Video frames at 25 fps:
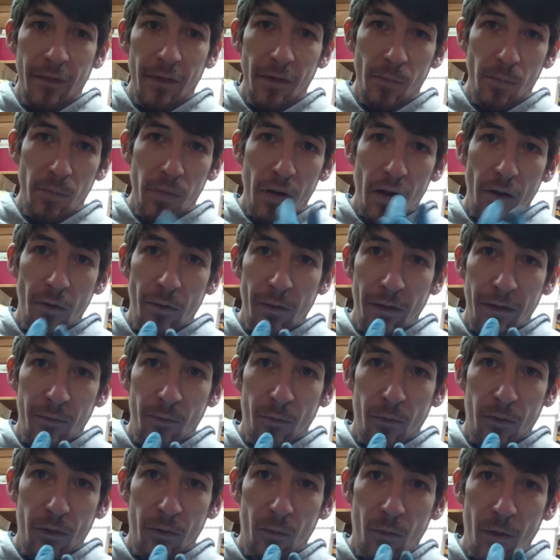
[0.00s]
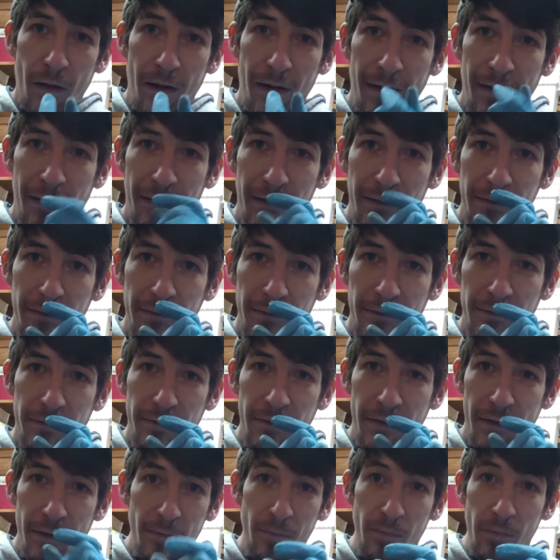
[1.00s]
Blow in one way and it
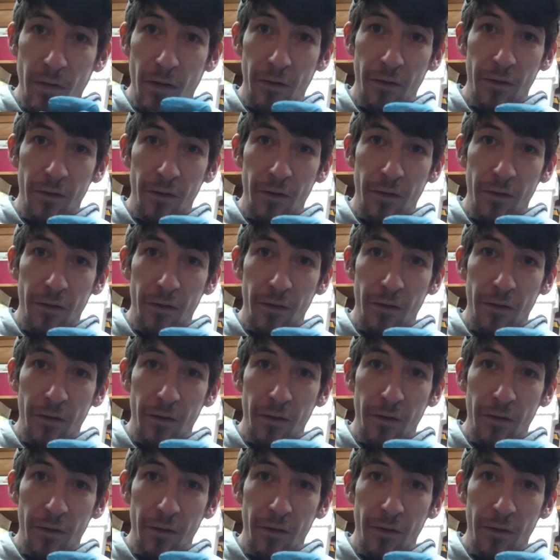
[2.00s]
doesn't blow